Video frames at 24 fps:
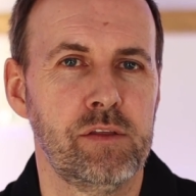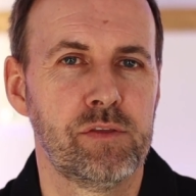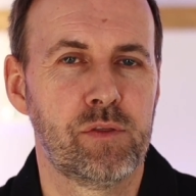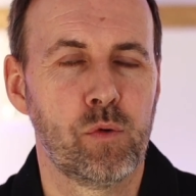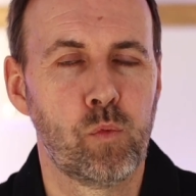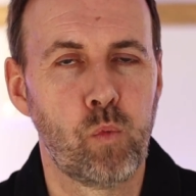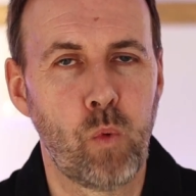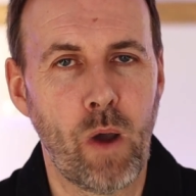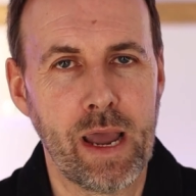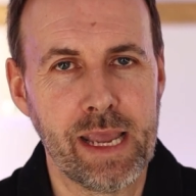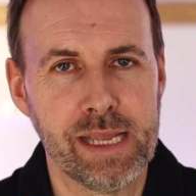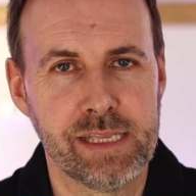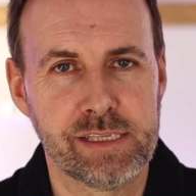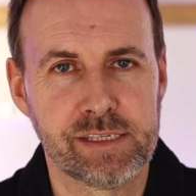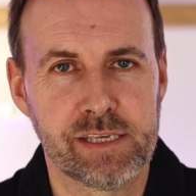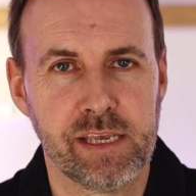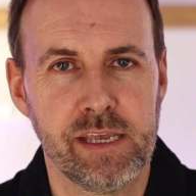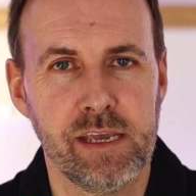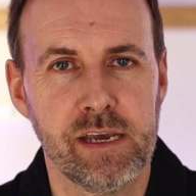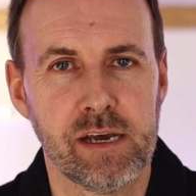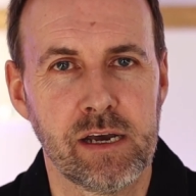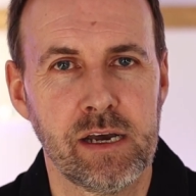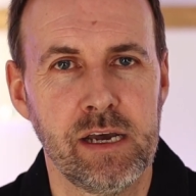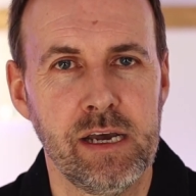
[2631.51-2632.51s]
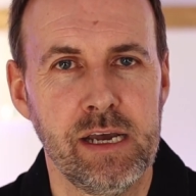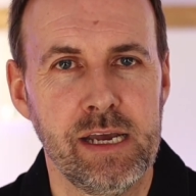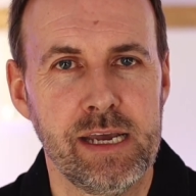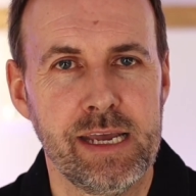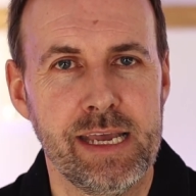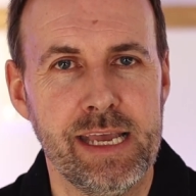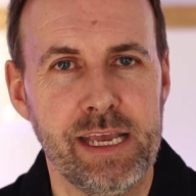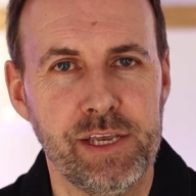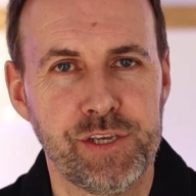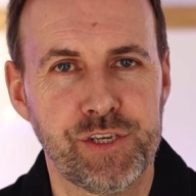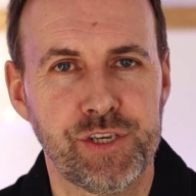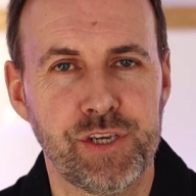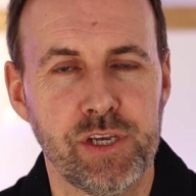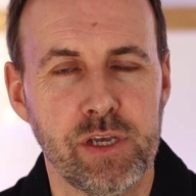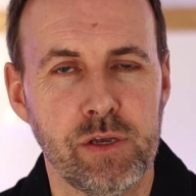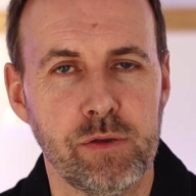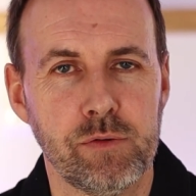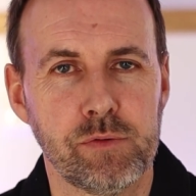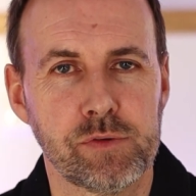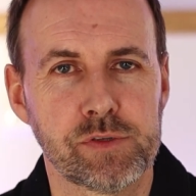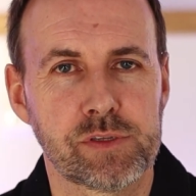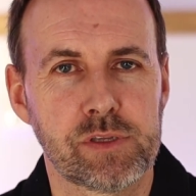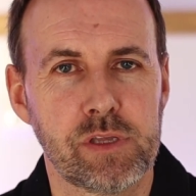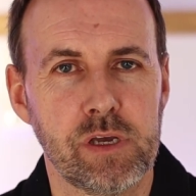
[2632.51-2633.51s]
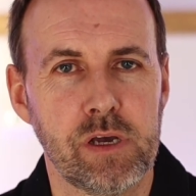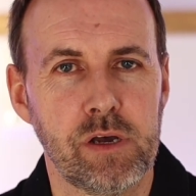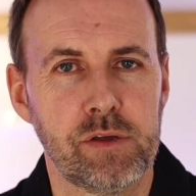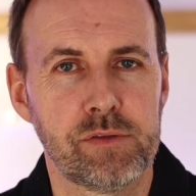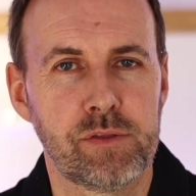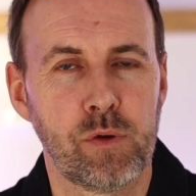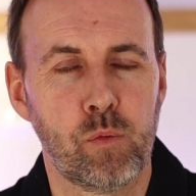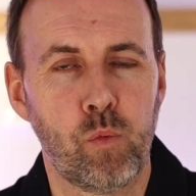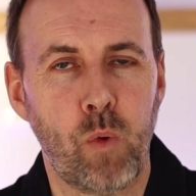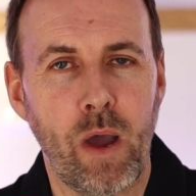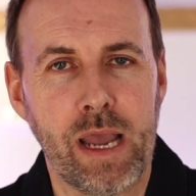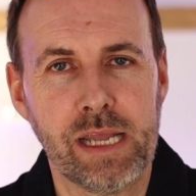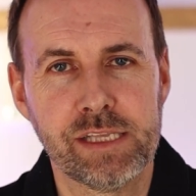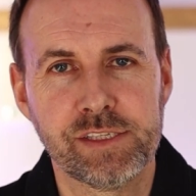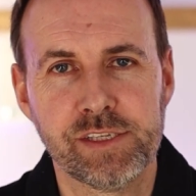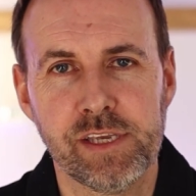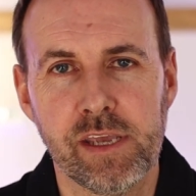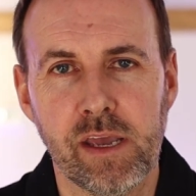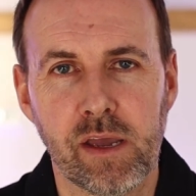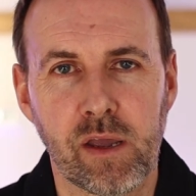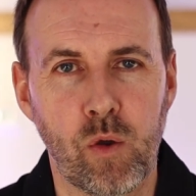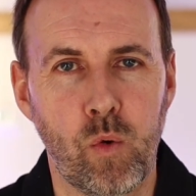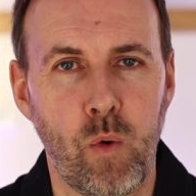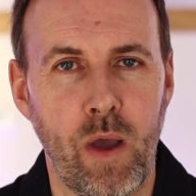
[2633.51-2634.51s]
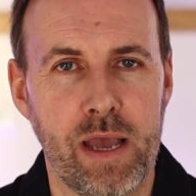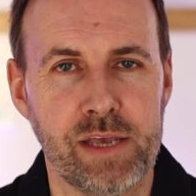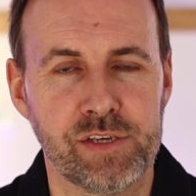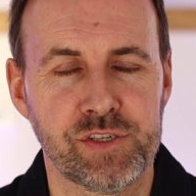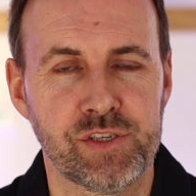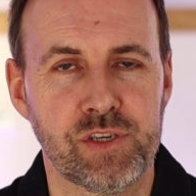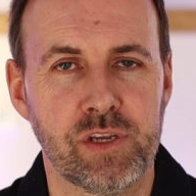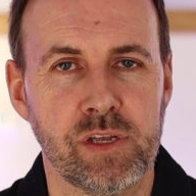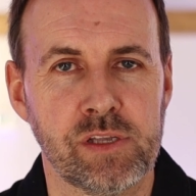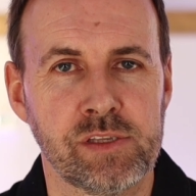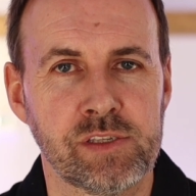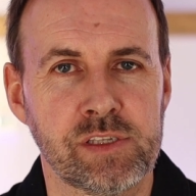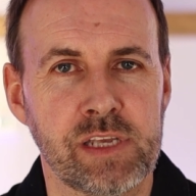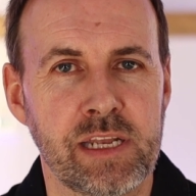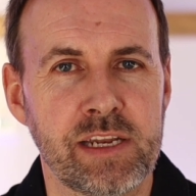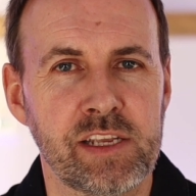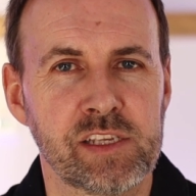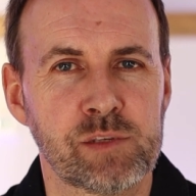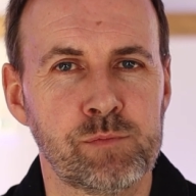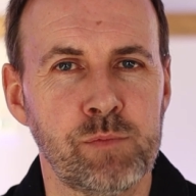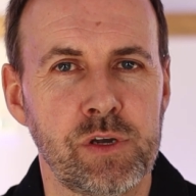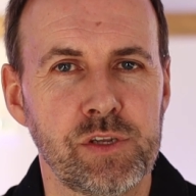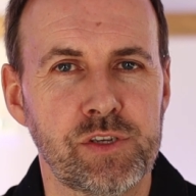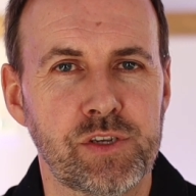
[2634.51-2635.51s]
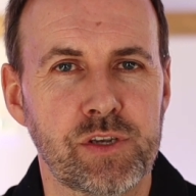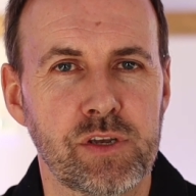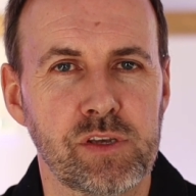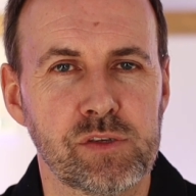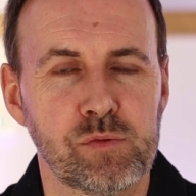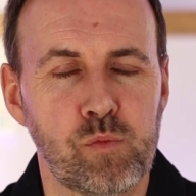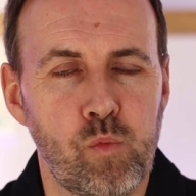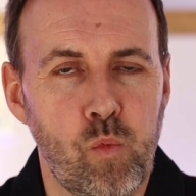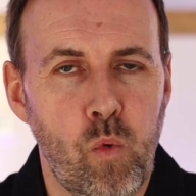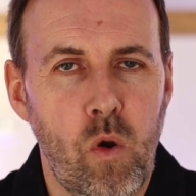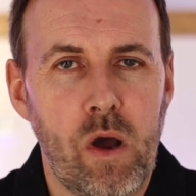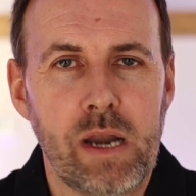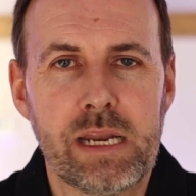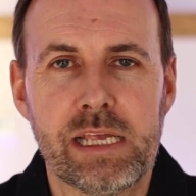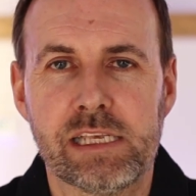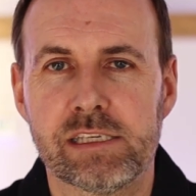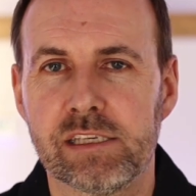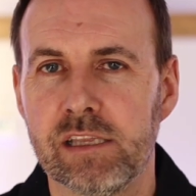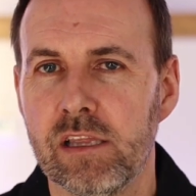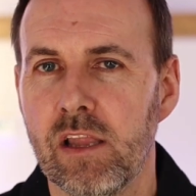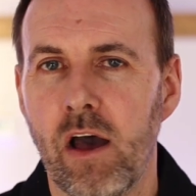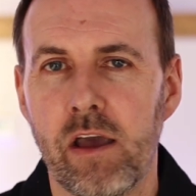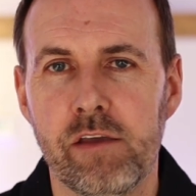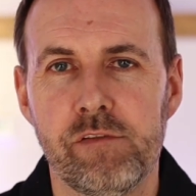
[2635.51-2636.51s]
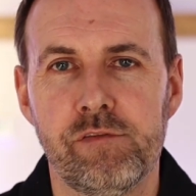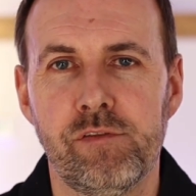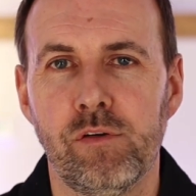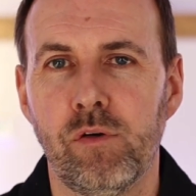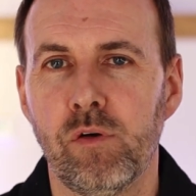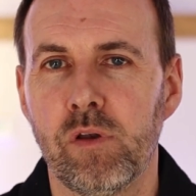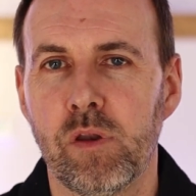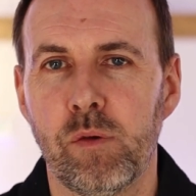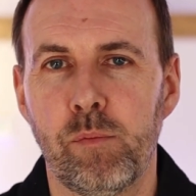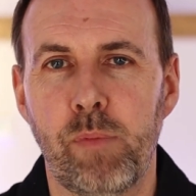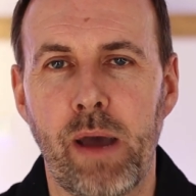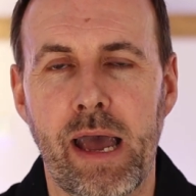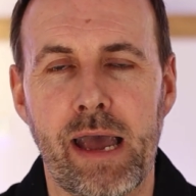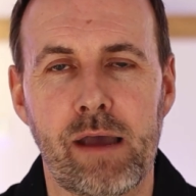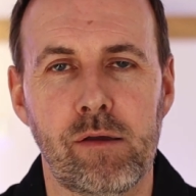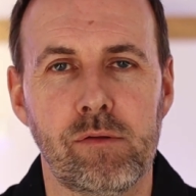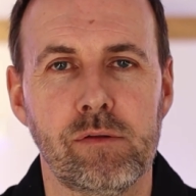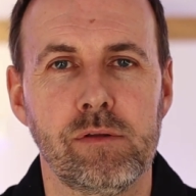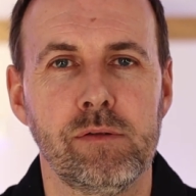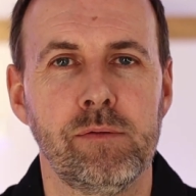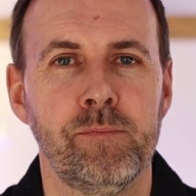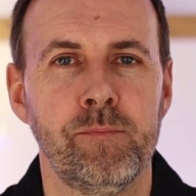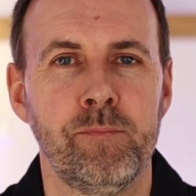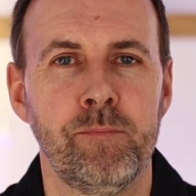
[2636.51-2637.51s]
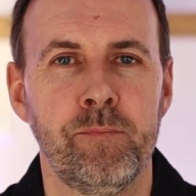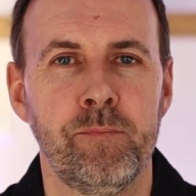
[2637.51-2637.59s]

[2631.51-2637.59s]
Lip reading: the weightier issues, the weightier questions, in as much as what is life all about?